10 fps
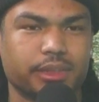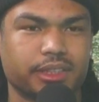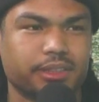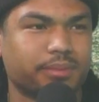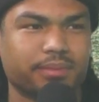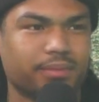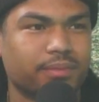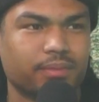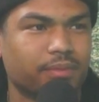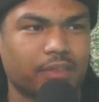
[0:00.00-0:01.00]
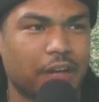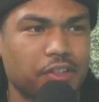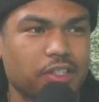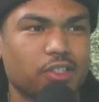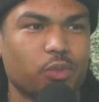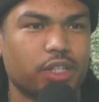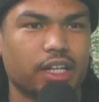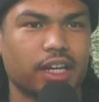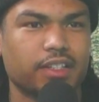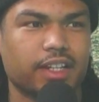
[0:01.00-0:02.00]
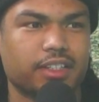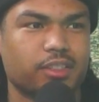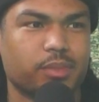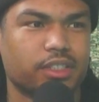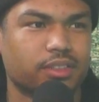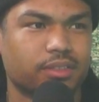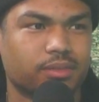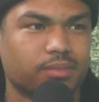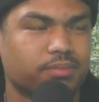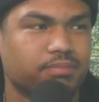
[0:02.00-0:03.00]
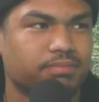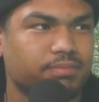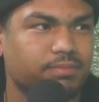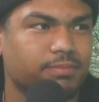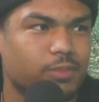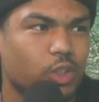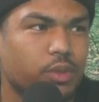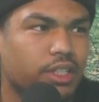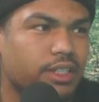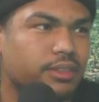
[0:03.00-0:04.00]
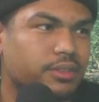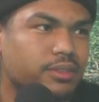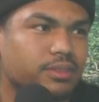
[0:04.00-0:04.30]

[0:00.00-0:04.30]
But ever since I went to X, like, it's been going down.